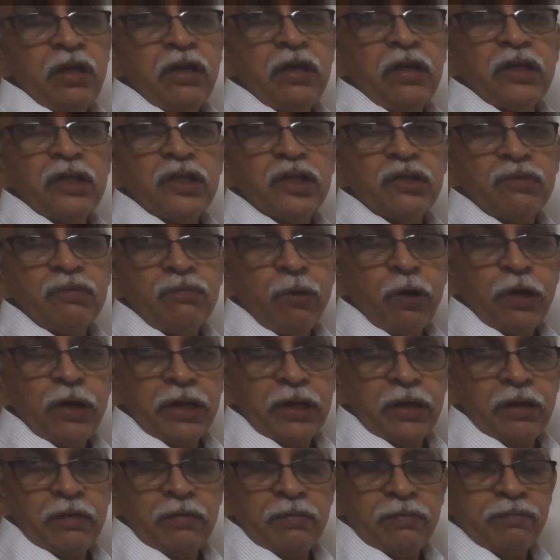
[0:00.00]
in its body.
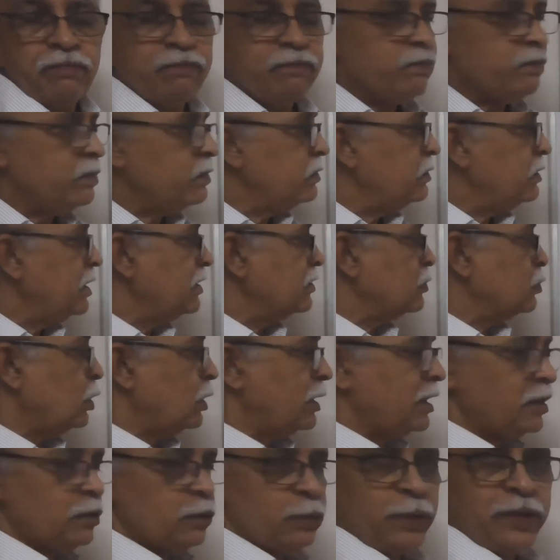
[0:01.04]
That's
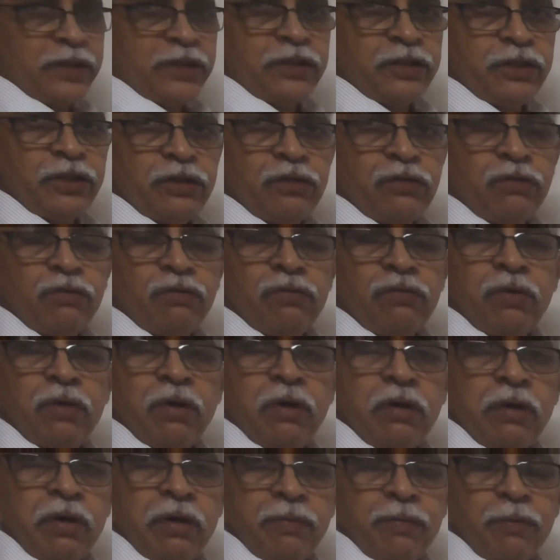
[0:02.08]
called as vegetative
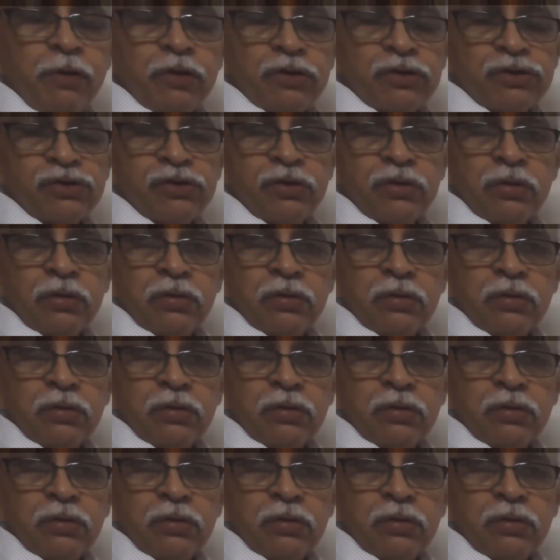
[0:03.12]
reproduction.